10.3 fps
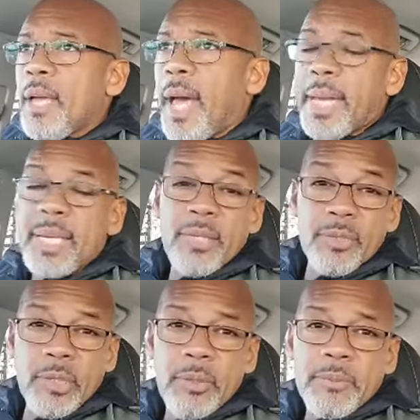I can
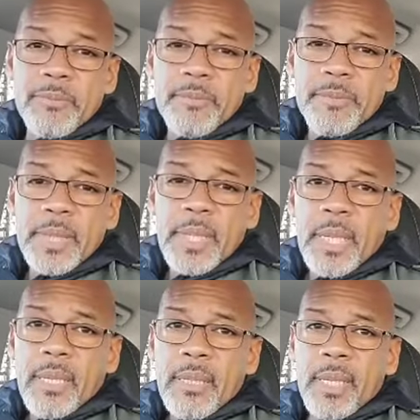do.
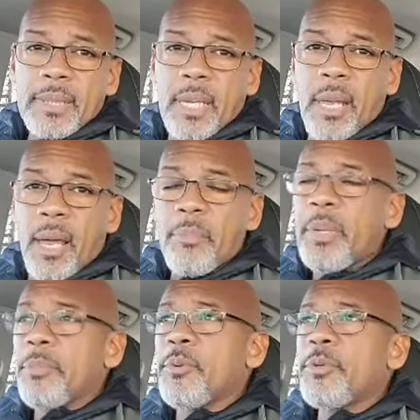There's a lot of
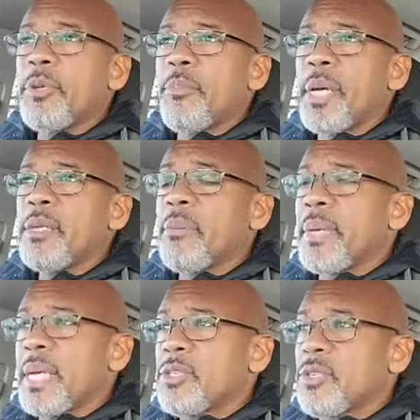people who depend on
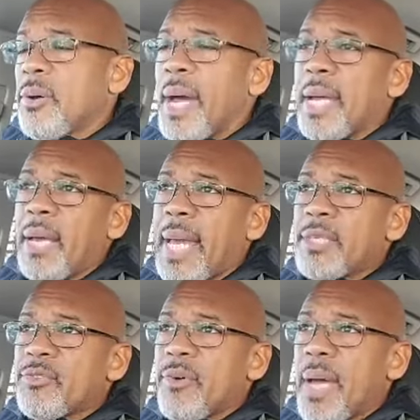me, and so I, I
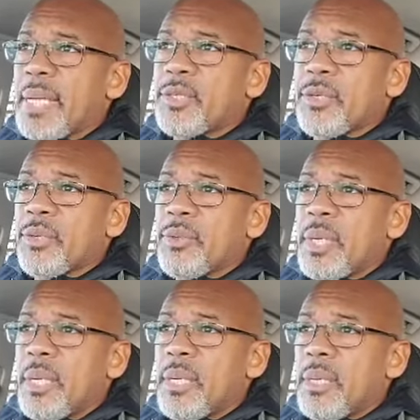try to
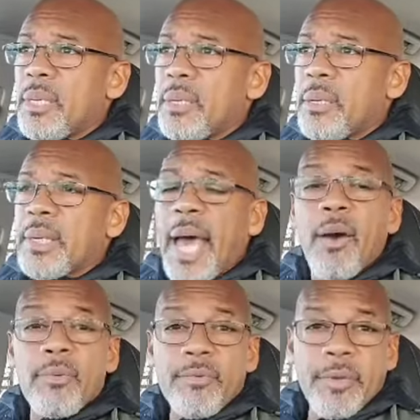look
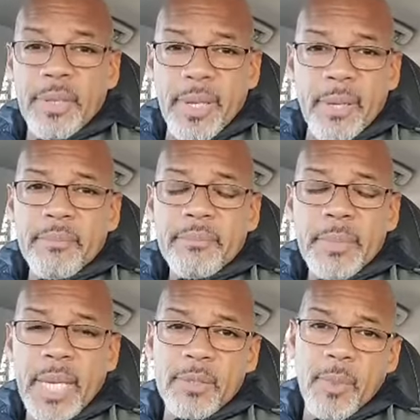out for them
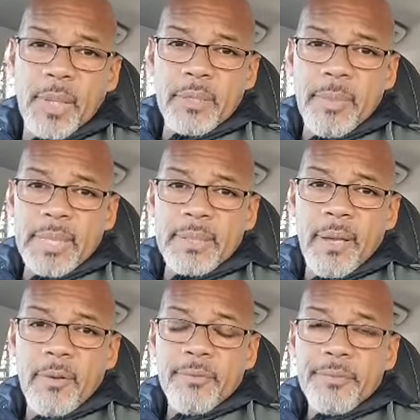as well as
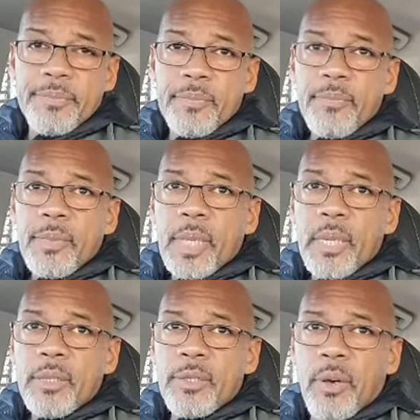myself.
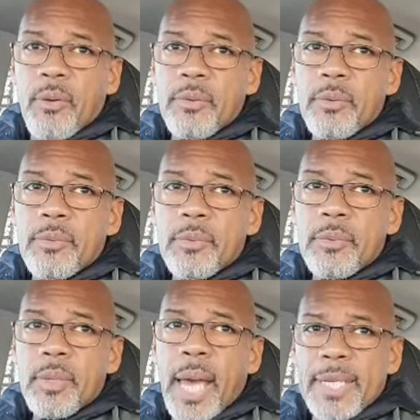So
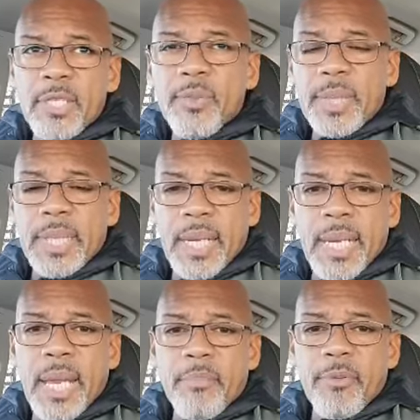I just wanted to
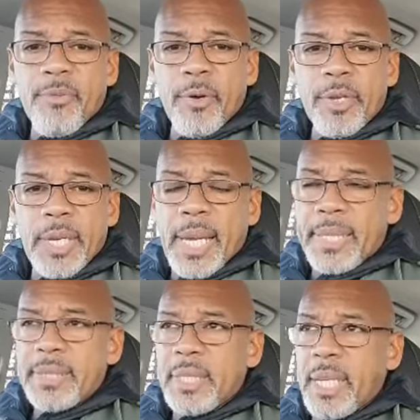lay that before you
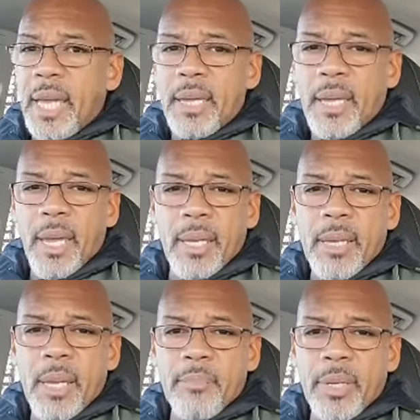guys today. Hey,
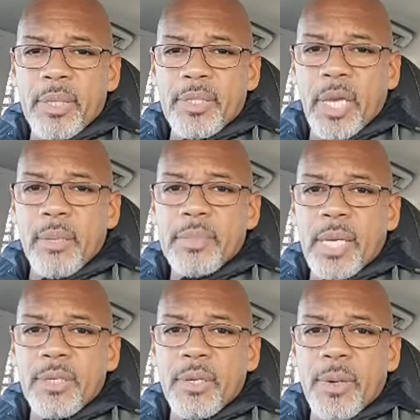hey, Brother James,
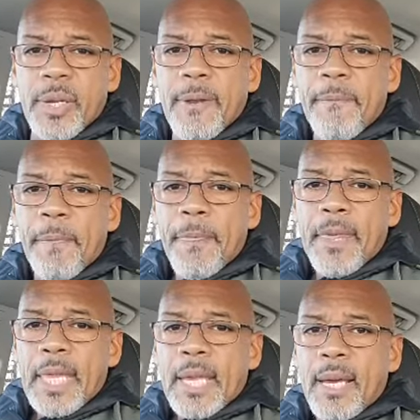how you doing?
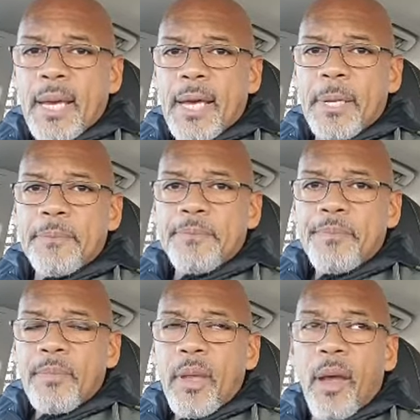
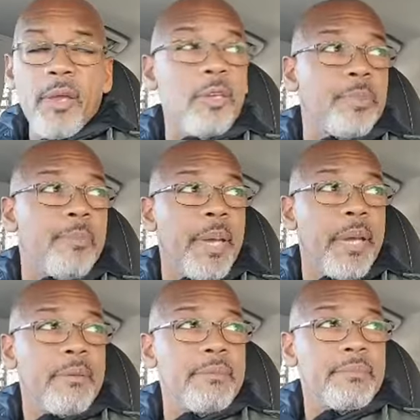Um, are you
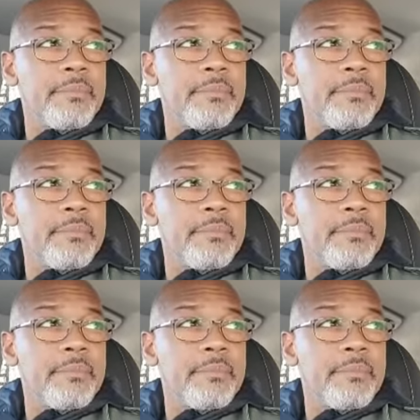prepared?